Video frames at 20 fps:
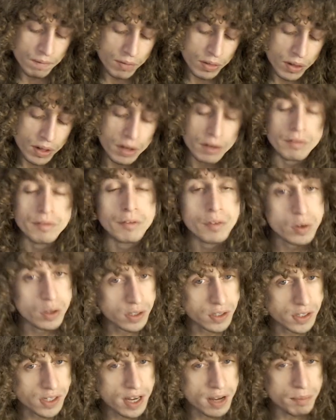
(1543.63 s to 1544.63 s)
For
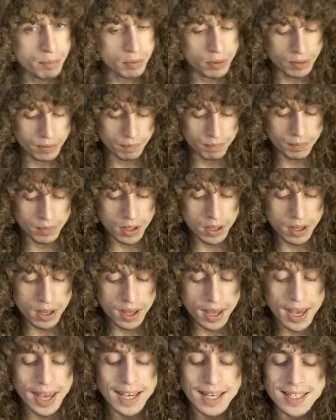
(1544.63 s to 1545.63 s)
example,
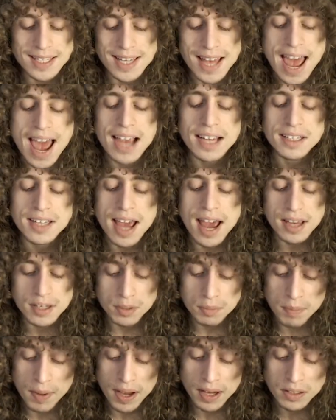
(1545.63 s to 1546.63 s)
exact
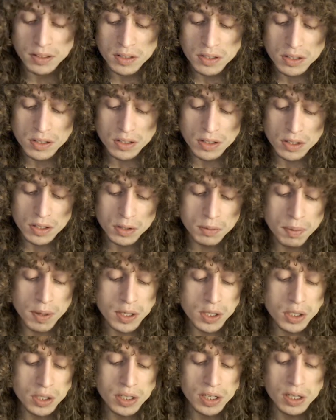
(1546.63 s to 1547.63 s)
aspects,
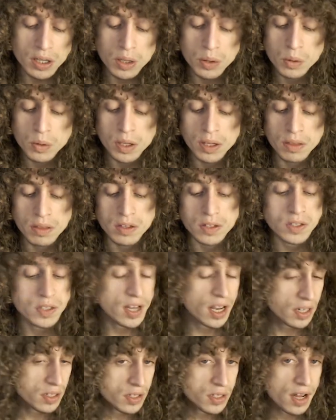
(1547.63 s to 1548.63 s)
especially including the
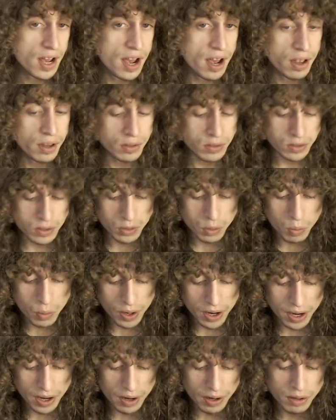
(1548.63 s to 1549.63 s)
sextile,
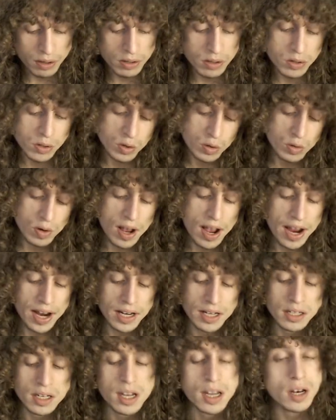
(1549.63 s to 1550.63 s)
square,
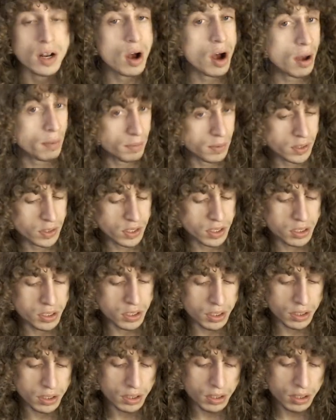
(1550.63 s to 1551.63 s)
trine, and
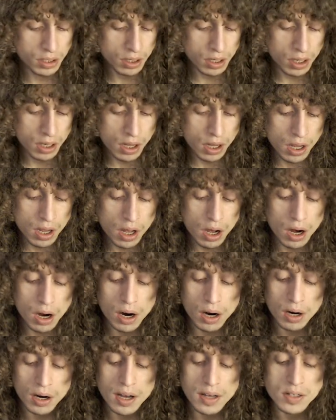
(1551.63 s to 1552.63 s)
opposition,
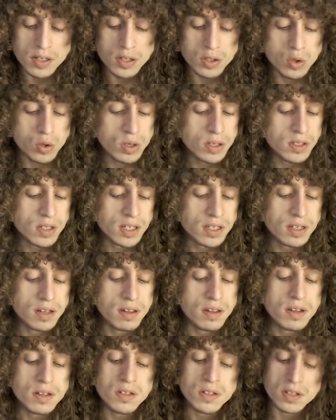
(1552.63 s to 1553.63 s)
are as intrinsic to
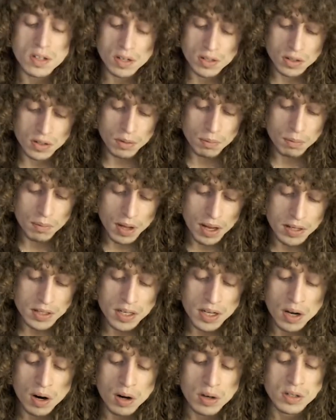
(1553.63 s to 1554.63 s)
this system as
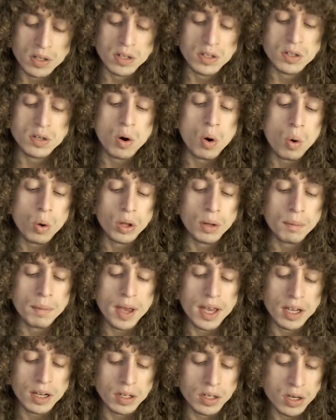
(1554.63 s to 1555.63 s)
they are to
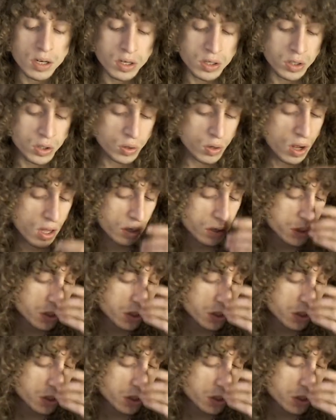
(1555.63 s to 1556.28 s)
Ptolemaic astrology,